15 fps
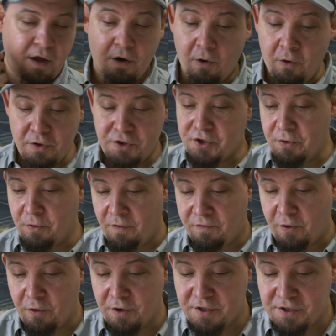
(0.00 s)
also, of
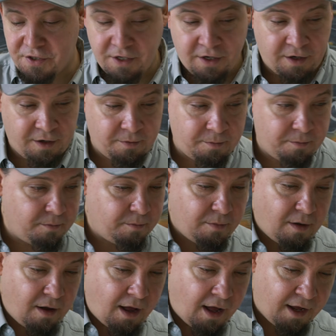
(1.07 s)
course,
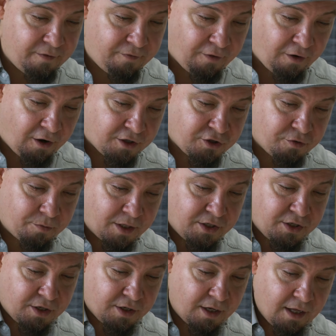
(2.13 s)
I forgot to
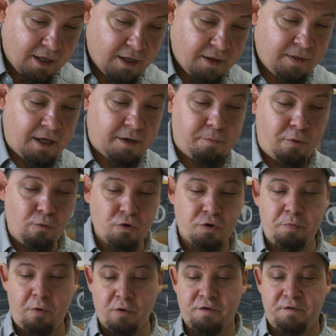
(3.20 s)
mention that Pro
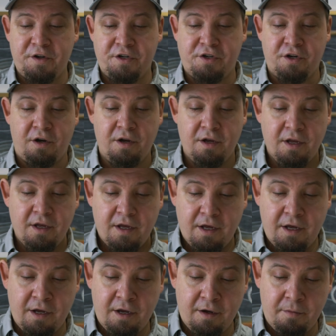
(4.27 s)
Sportfisher
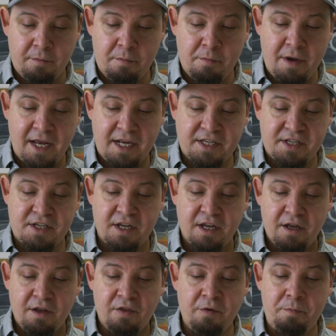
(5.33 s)
makes
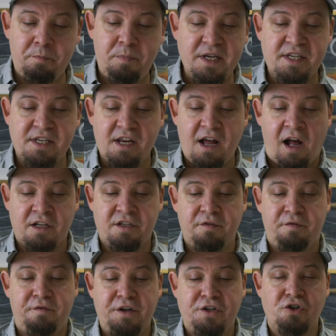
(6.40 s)
the best
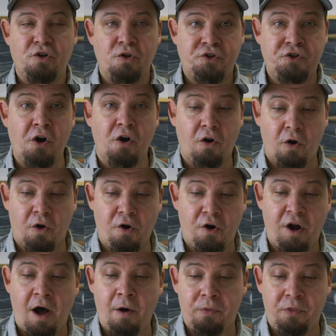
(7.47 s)
artificial jungle
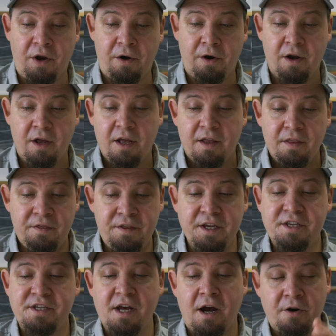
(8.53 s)
cock out there.
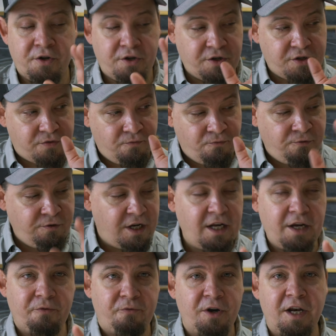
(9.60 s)
These are just
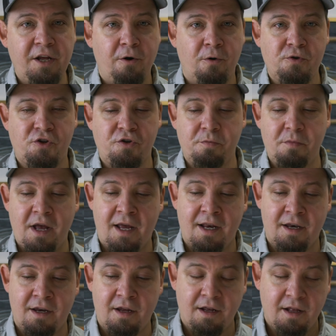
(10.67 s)
really, really awesome,
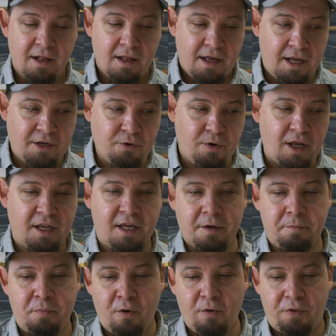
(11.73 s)
and you can
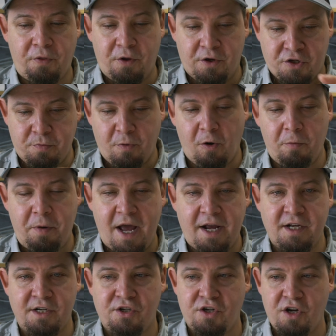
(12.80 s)
get both a small
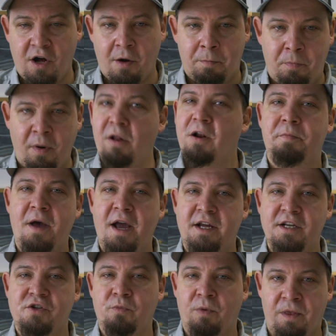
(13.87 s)
package, a bulk
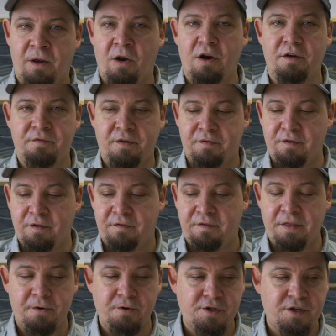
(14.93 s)
package with a lot of different
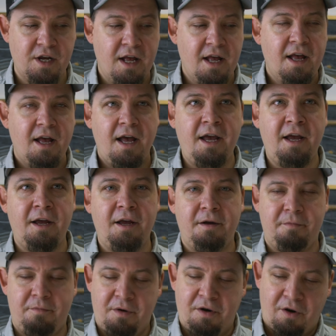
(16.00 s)
feathers,
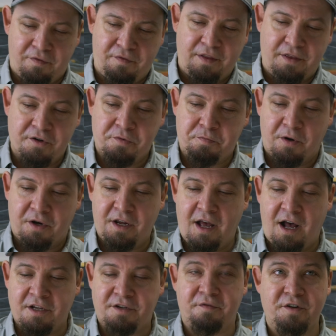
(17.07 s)
not feathers, but
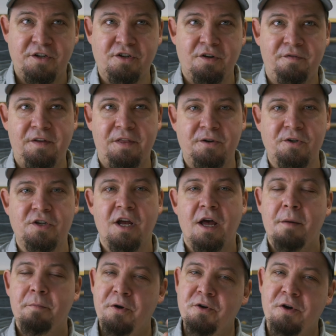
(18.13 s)
artificial feathers.
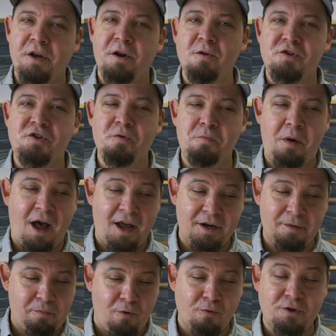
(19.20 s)
But you can also
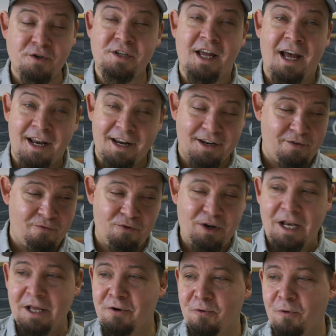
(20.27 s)
buy. Pro just added a
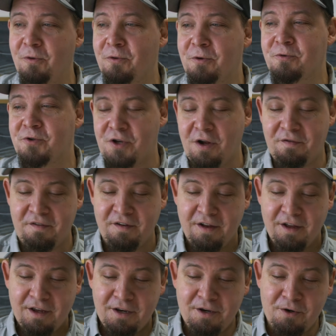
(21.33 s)
really cool
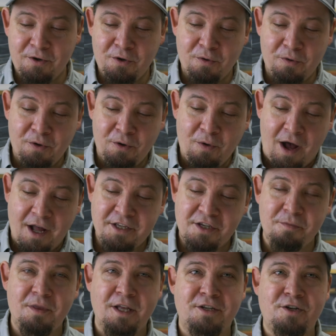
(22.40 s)
new
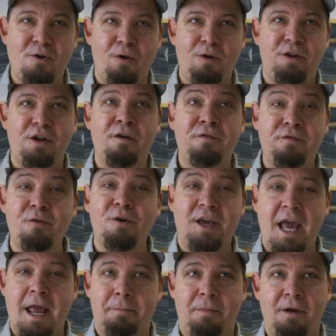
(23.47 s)
item that's called a full
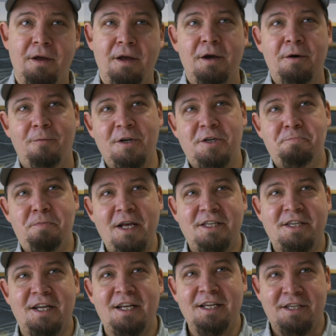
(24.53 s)
cape, which
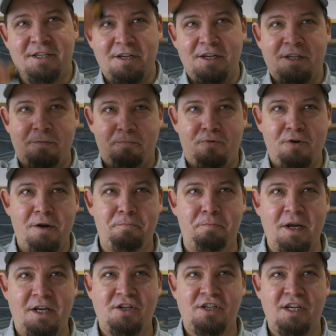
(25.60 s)
basically is a pretty
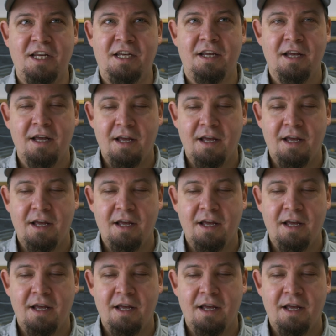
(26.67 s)
big sheet